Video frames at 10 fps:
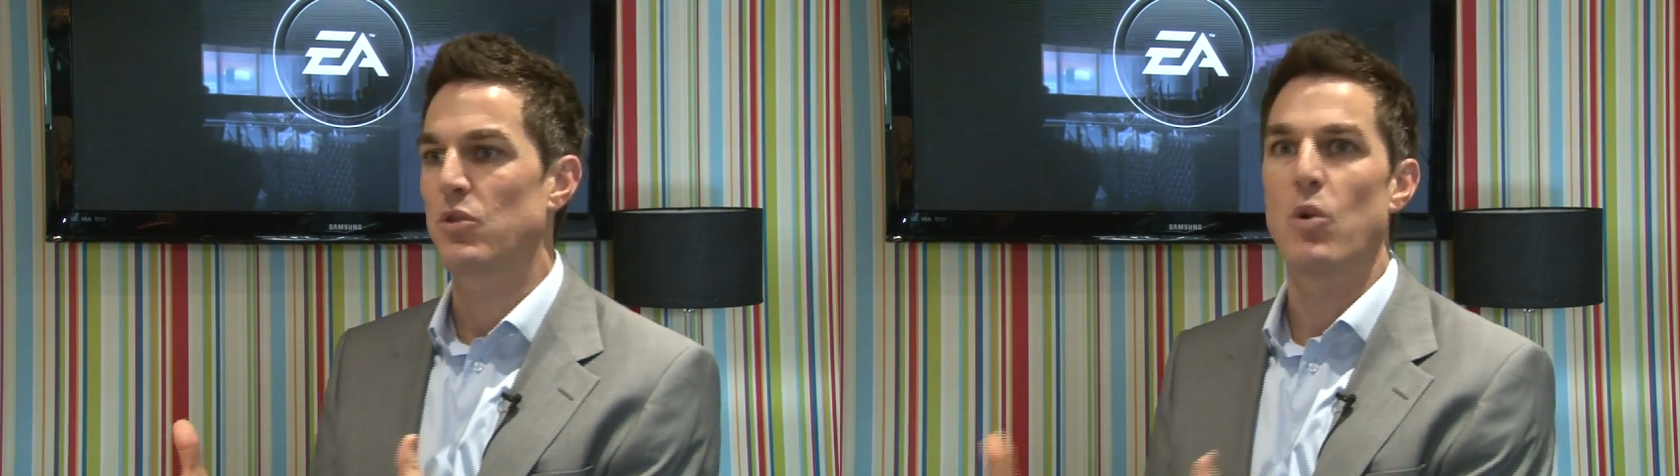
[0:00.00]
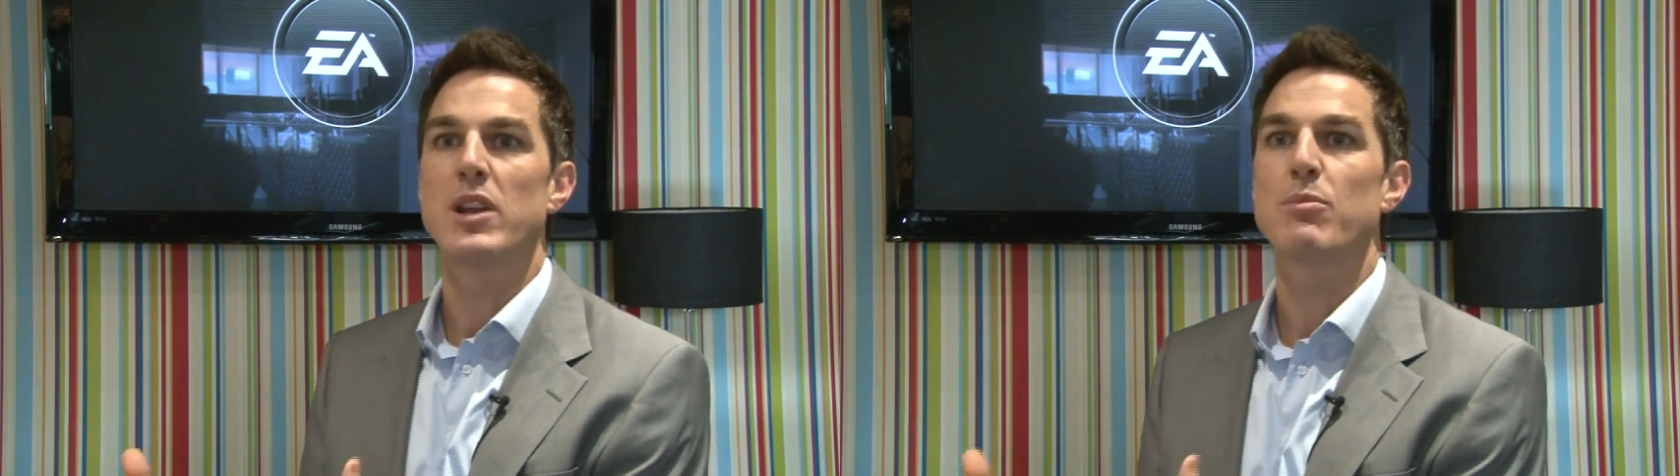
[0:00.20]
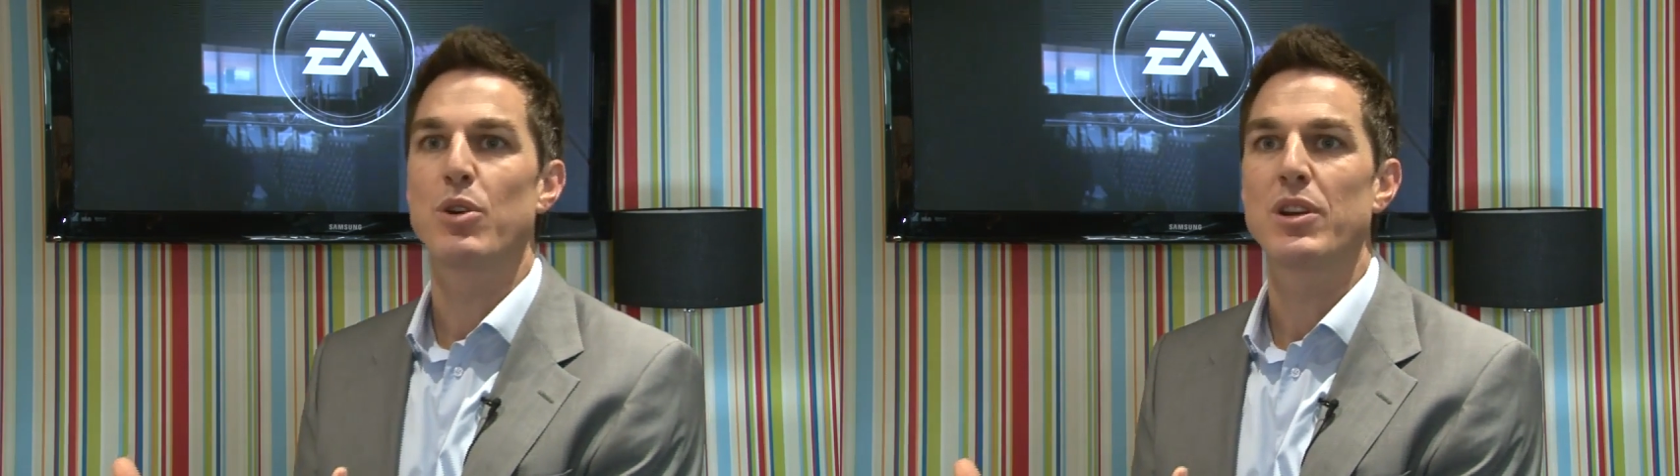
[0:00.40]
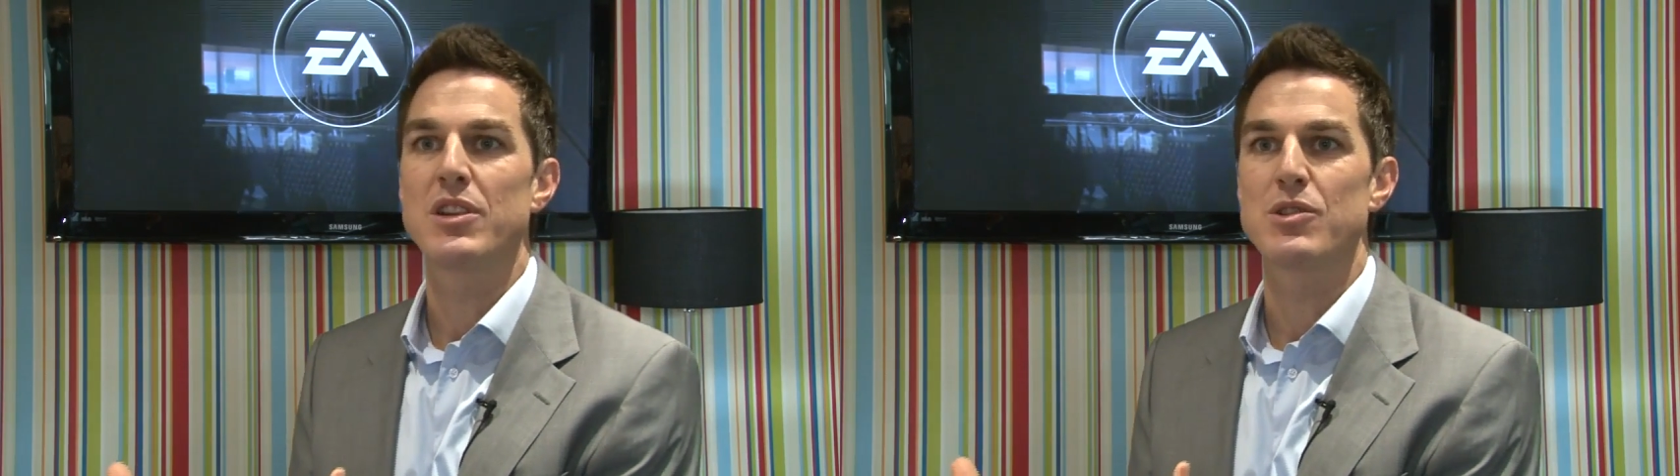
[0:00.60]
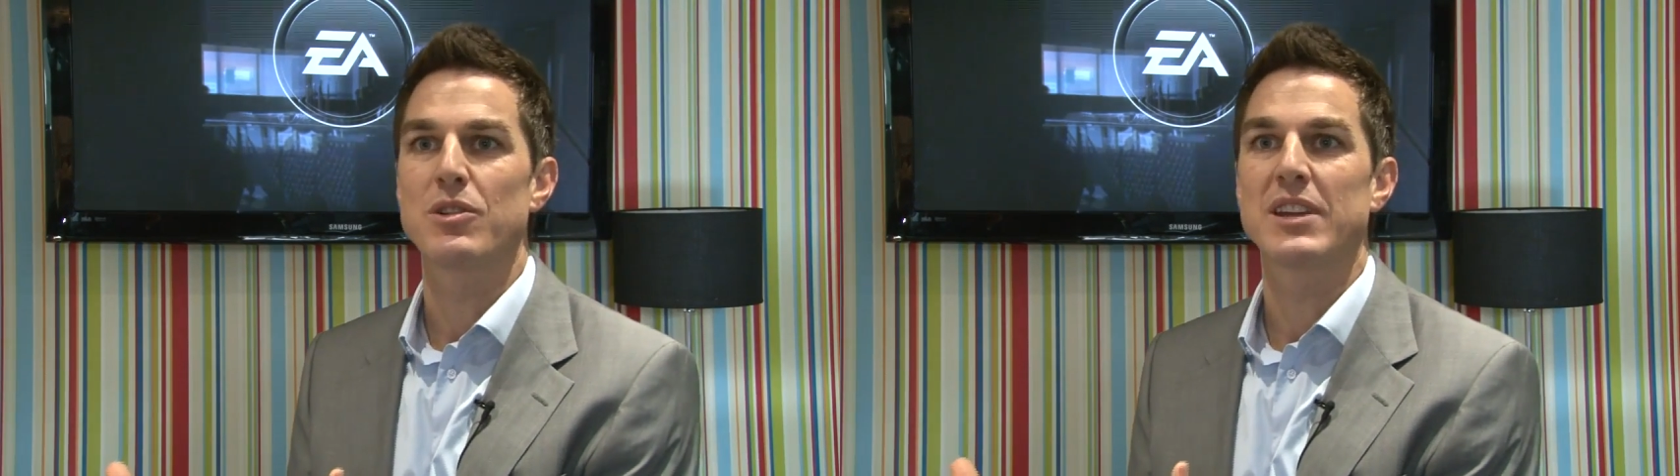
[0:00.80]
20
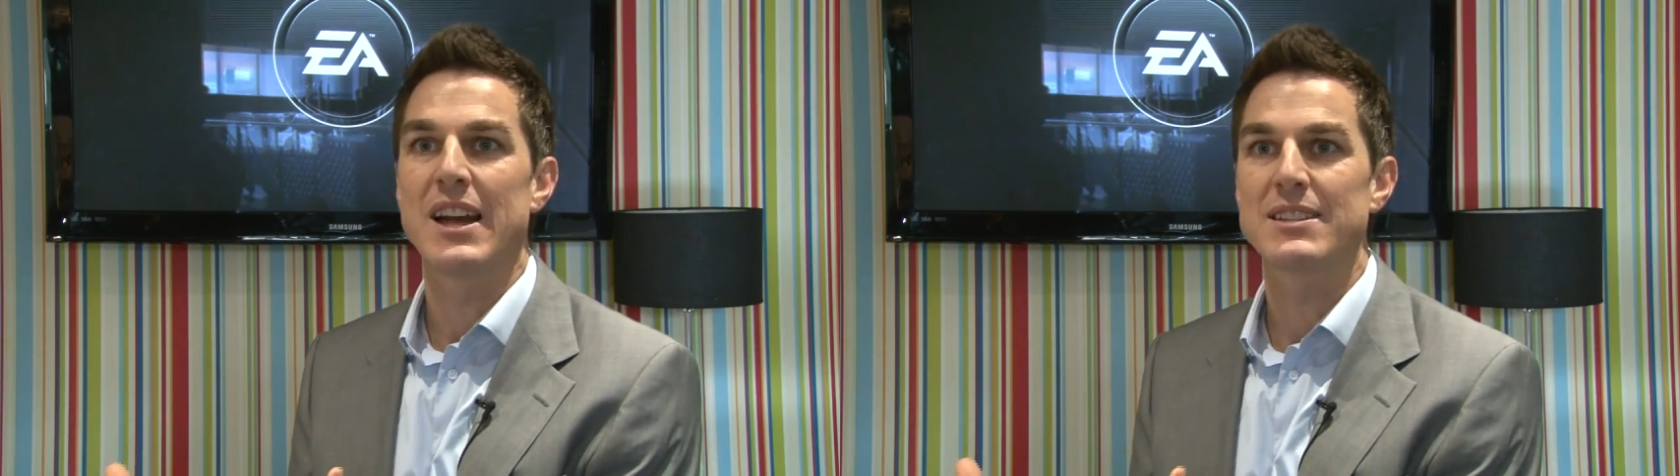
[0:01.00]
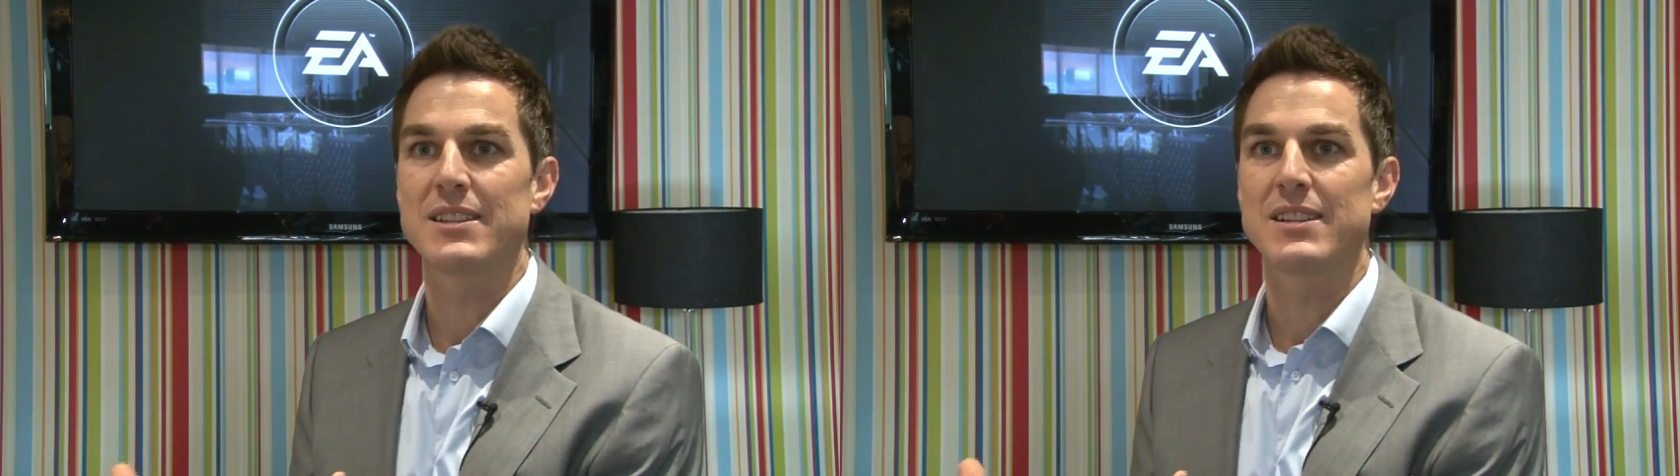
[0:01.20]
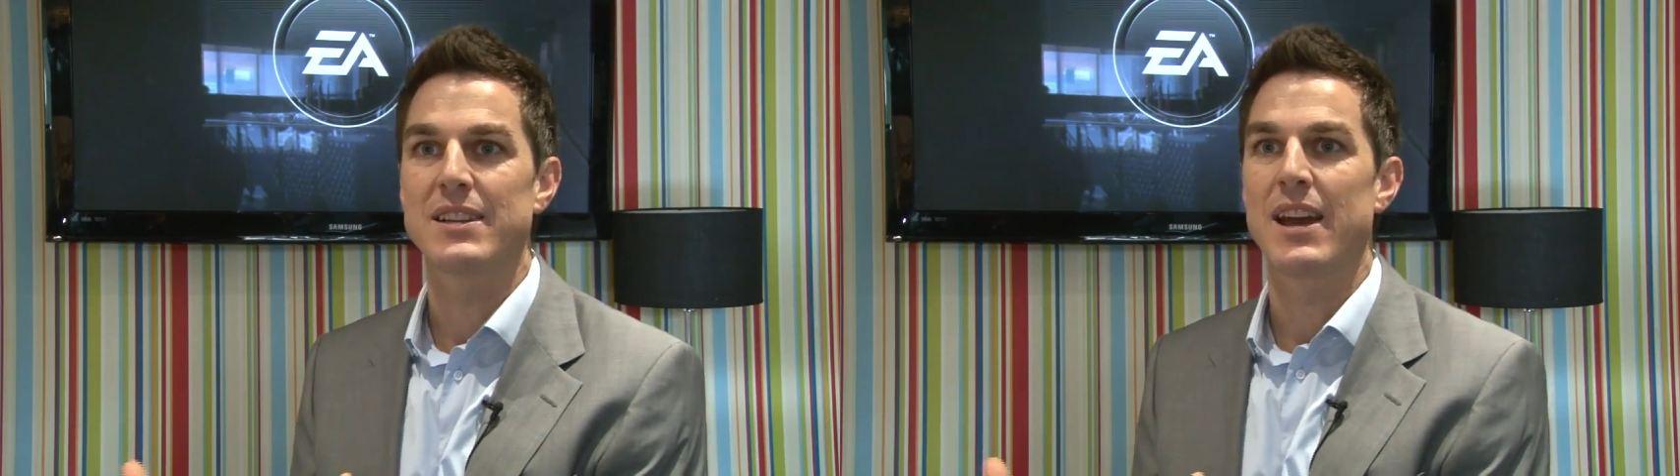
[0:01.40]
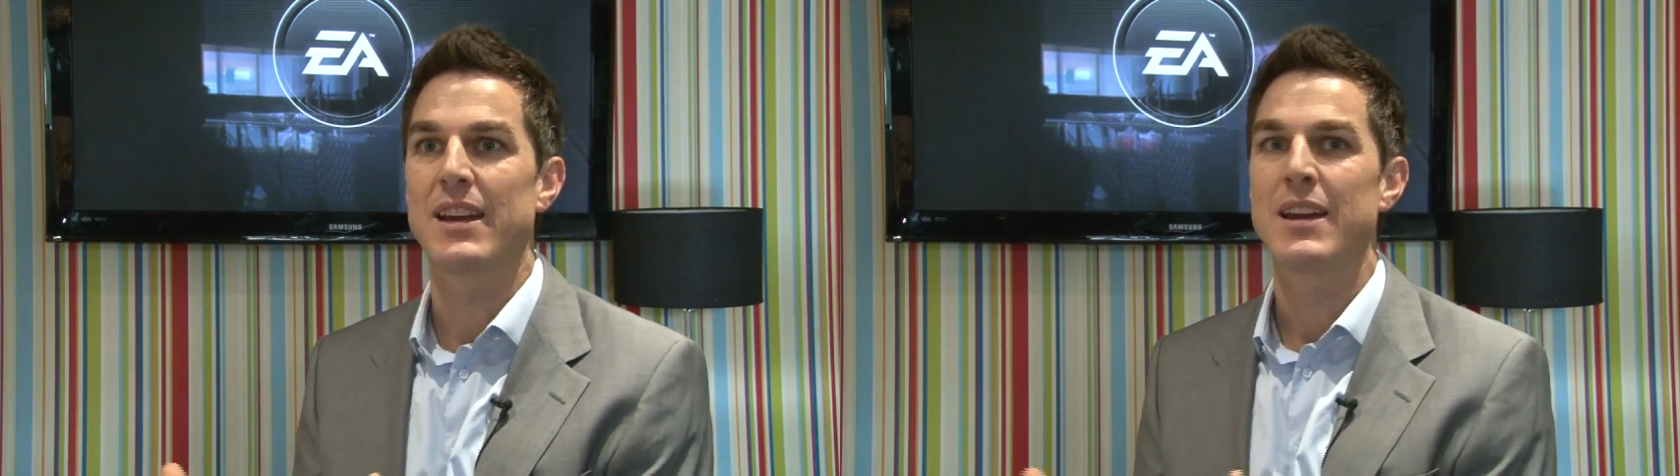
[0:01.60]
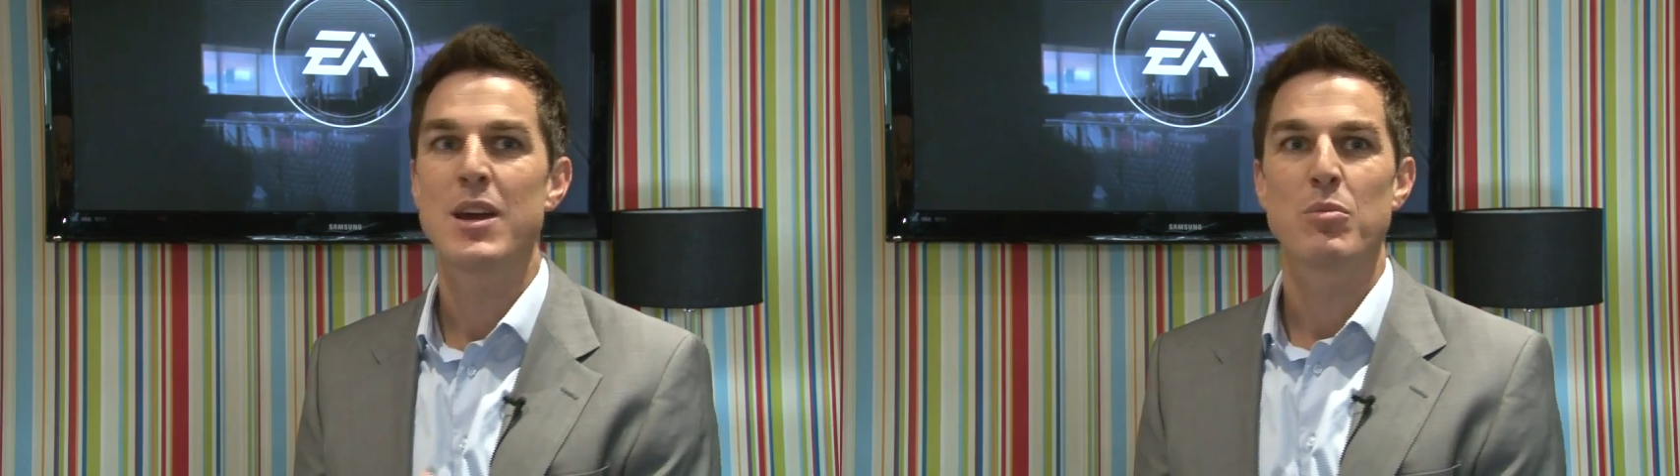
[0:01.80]
birdies on Augusta today,